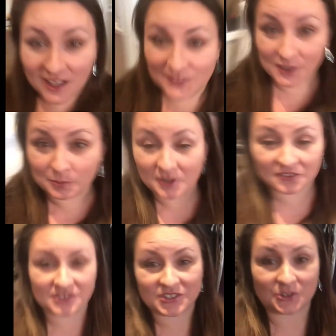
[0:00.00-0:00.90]
a little bit
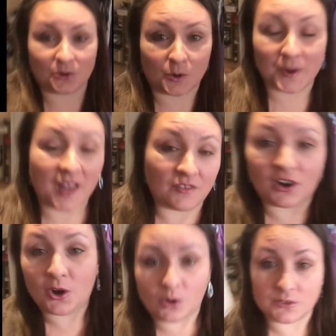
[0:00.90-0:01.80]
of the store. We have a
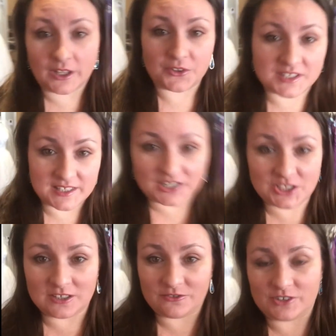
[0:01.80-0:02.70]
whole nother
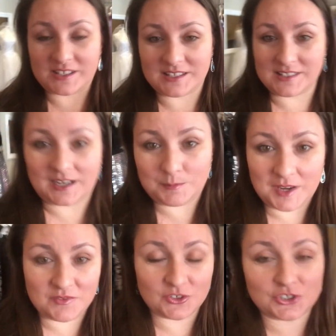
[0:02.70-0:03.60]
section of dresses that I'm not
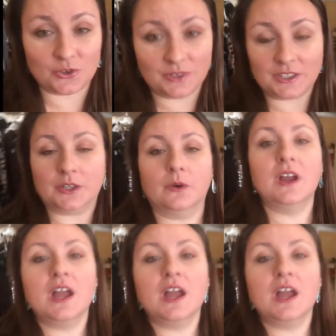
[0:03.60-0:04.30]
even showing you.